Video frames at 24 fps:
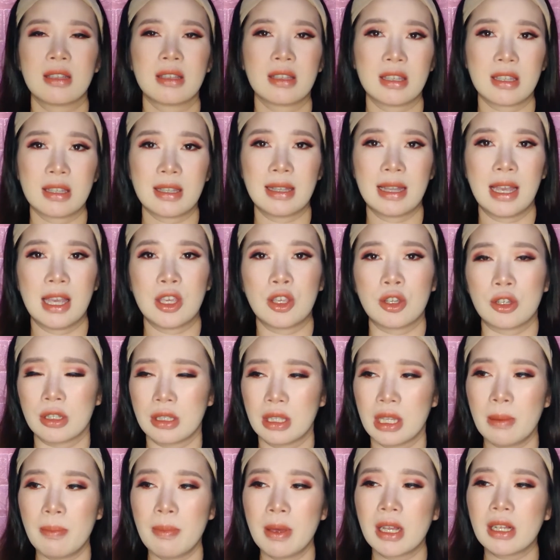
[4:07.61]
Just like your
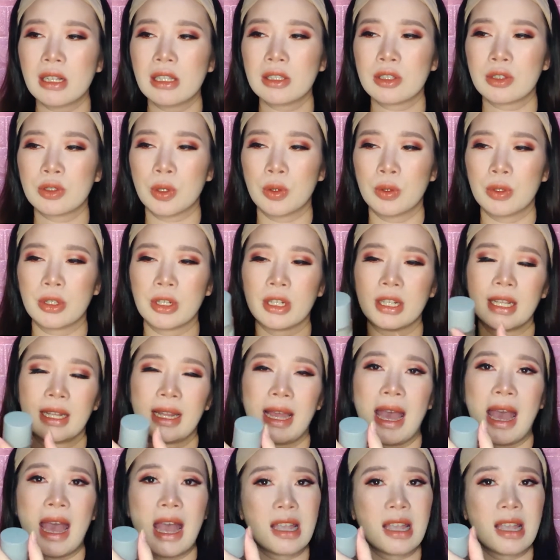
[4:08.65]
typical toner that